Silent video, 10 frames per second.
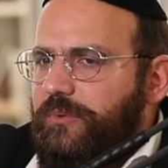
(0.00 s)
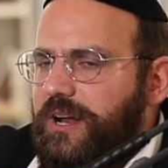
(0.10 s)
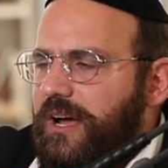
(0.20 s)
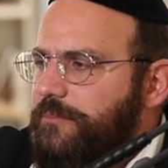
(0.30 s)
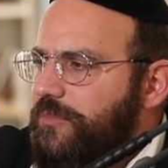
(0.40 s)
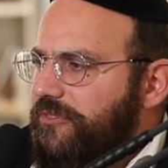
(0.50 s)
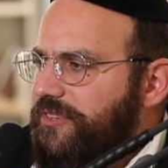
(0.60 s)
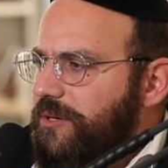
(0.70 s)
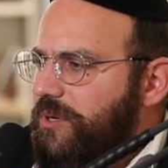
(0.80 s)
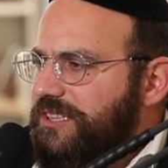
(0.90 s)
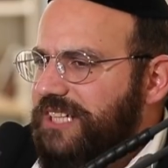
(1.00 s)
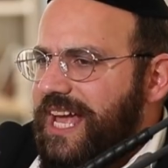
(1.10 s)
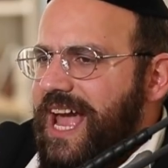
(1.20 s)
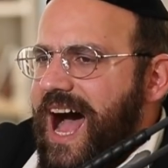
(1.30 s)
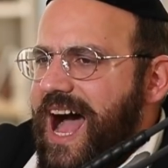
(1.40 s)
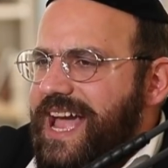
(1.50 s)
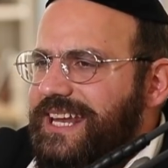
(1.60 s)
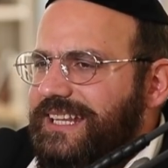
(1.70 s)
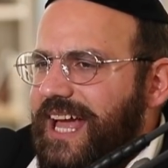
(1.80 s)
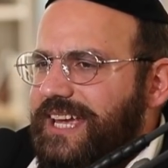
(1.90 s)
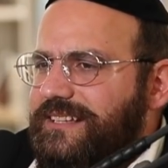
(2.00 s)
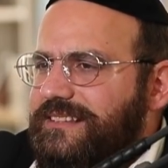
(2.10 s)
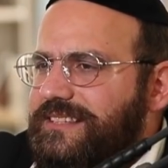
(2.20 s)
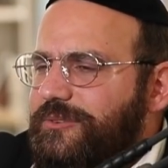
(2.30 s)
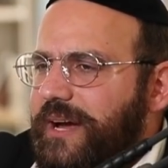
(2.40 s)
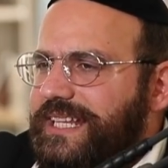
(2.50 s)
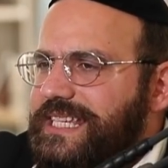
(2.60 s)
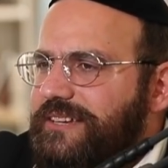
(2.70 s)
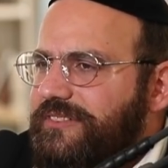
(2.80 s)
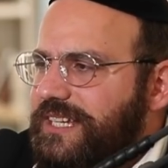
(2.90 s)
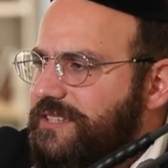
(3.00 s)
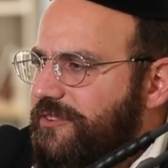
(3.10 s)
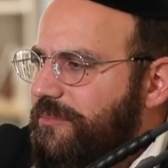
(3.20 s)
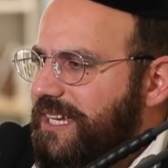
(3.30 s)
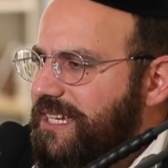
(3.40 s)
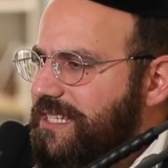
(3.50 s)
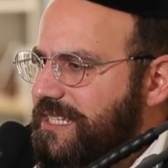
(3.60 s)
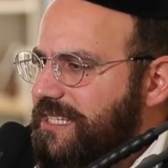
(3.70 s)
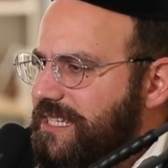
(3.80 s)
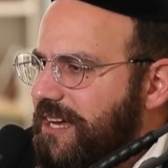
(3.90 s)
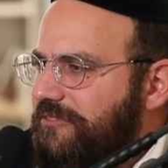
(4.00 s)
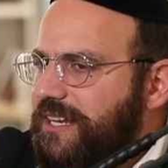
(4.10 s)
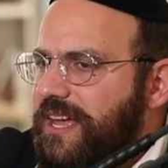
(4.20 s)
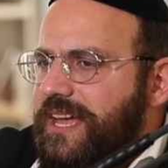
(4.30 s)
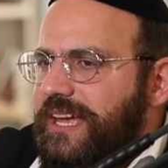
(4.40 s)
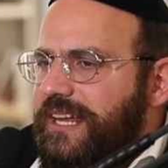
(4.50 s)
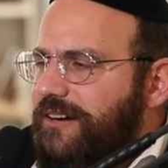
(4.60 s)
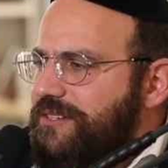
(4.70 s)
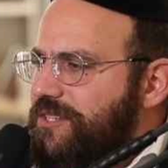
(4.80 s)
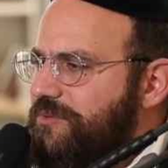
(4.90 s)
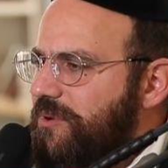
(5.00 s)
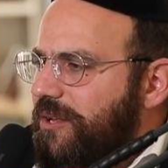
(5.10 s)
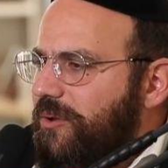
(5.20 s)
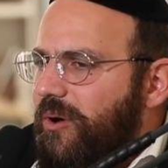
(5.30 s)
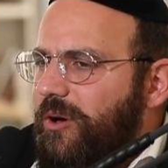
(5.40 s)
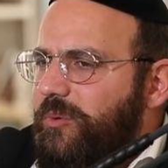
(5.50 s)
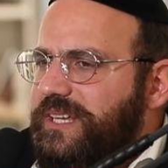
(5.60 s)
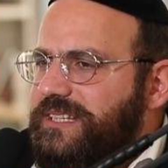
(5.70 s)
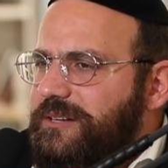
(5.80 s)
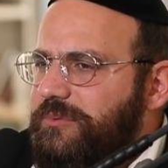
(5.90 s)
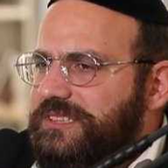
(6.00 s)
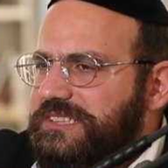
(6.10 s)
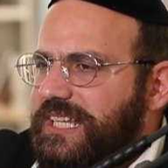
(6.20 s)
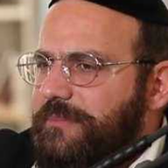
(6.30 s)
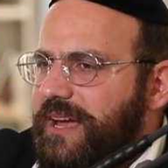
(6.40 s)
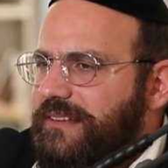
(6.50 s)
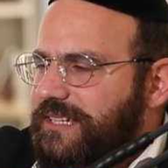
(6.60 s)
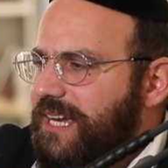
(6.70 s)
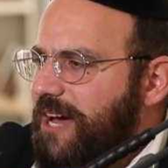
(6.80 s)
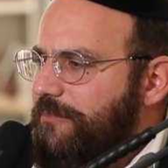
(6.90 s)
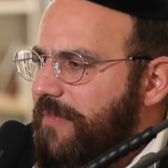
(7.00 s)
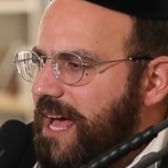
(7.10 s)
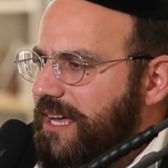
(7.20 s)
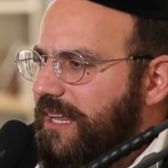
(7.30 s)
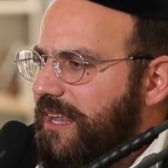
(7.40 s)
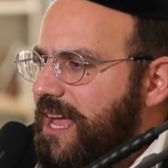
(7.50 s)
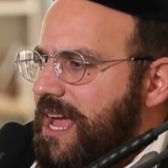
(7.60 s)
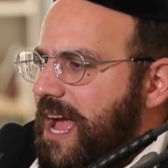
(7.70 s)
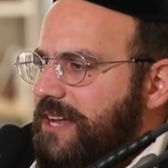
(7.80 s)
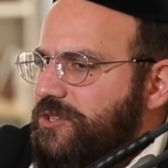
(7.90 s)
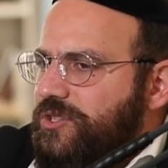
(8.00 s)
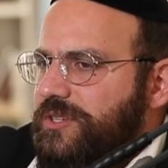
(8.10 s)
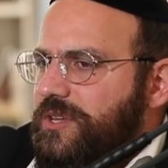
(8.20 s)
when I moved here was I had to do activities for my kids and stuff. And in Eretz Yisrael, all we did was send them out to Gan Machal and just